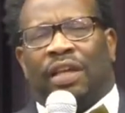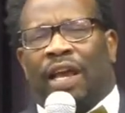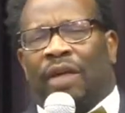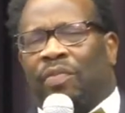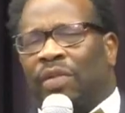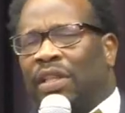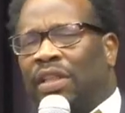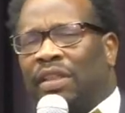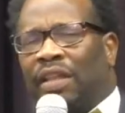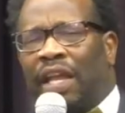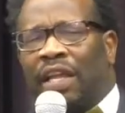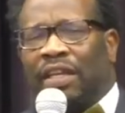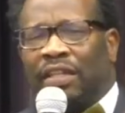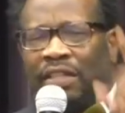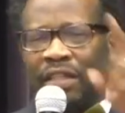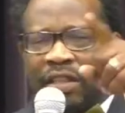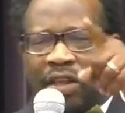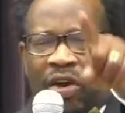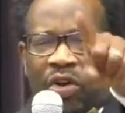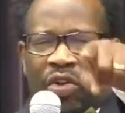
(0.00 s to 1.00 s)
God, we thank you
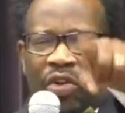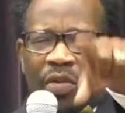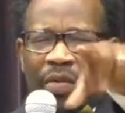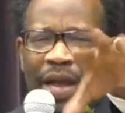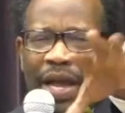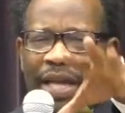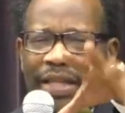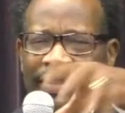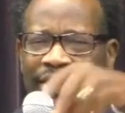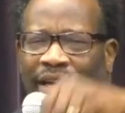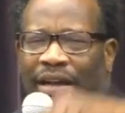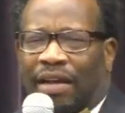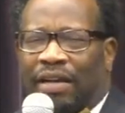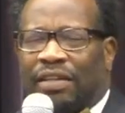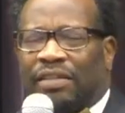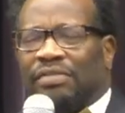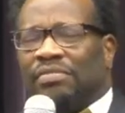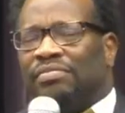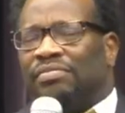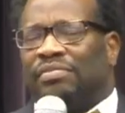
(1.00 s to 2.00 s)
to the only wise
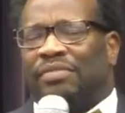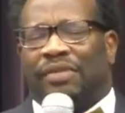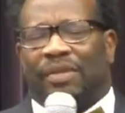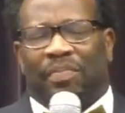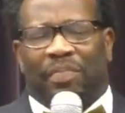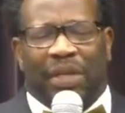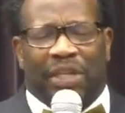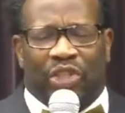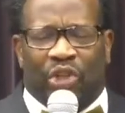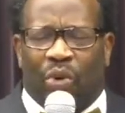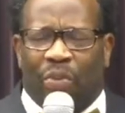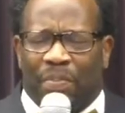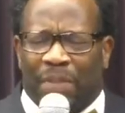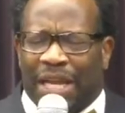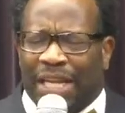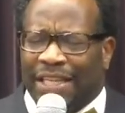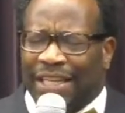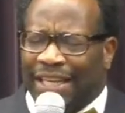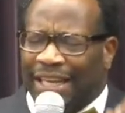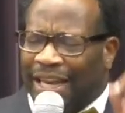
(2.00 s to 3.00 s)
God. Be
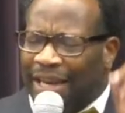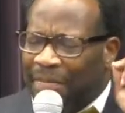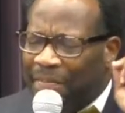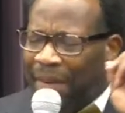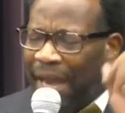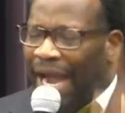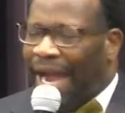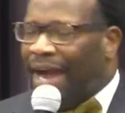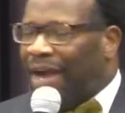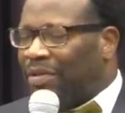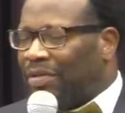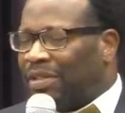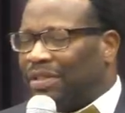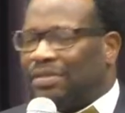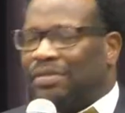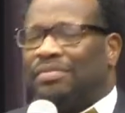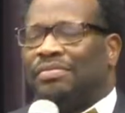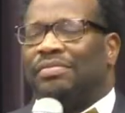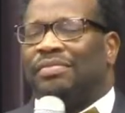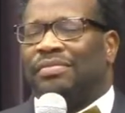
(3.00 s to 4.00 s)
dominion and power
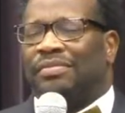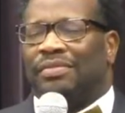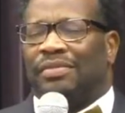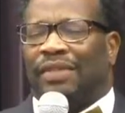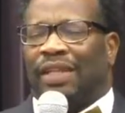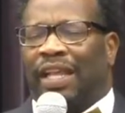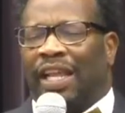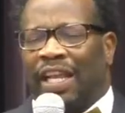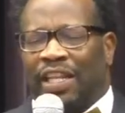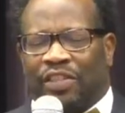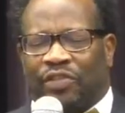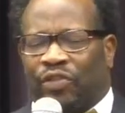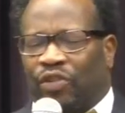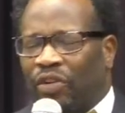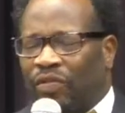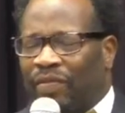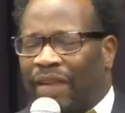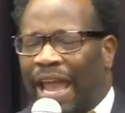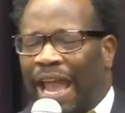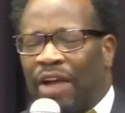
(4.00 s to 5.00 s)

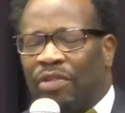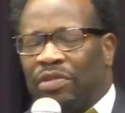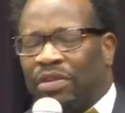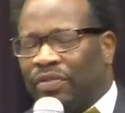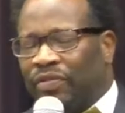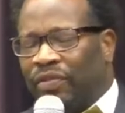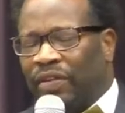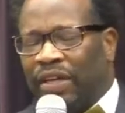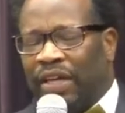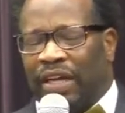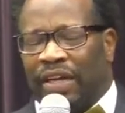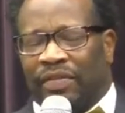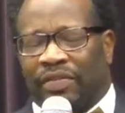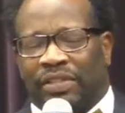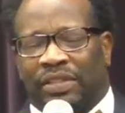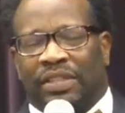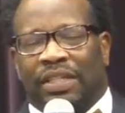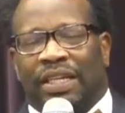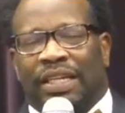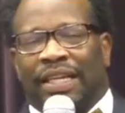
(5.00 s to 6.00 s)
henceforth now and
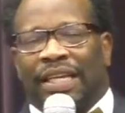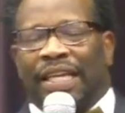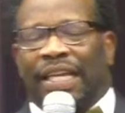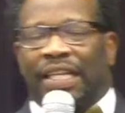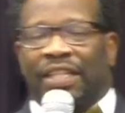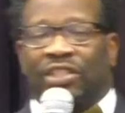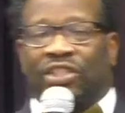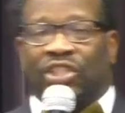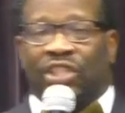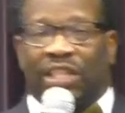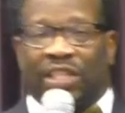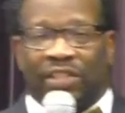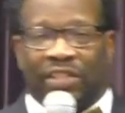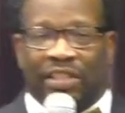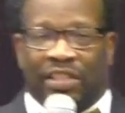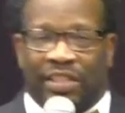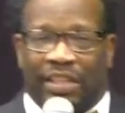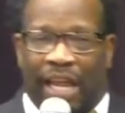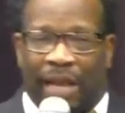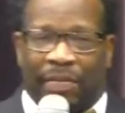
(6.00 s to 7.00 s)
forever in
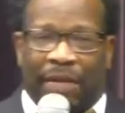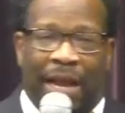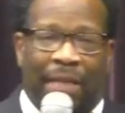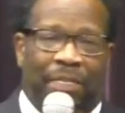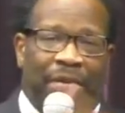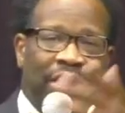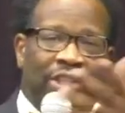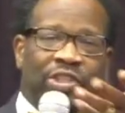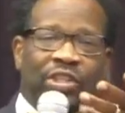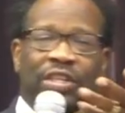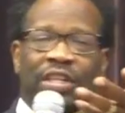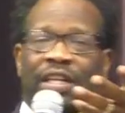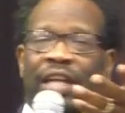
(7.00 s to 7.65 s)
Jesus' name. God bless you